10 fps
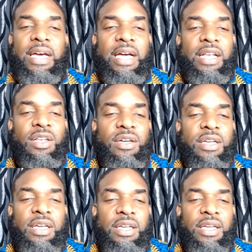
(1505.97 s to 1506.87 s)
I
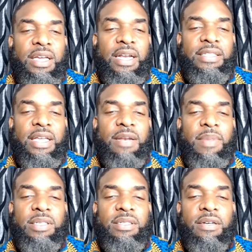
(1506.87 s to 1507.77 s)
look and I say to
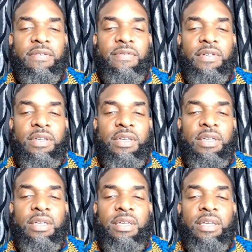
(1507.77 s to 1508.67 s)
myself
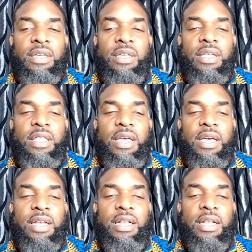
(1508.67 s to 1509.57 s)

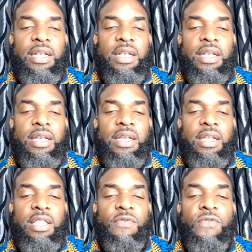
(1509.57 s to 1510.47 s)
that
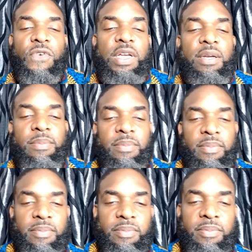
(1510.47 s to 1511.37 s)
the freedom
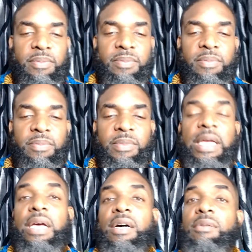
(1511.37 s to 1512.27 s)

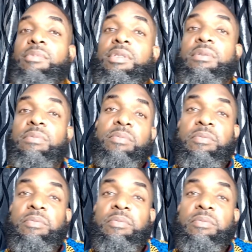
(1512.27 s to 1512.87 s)
that comes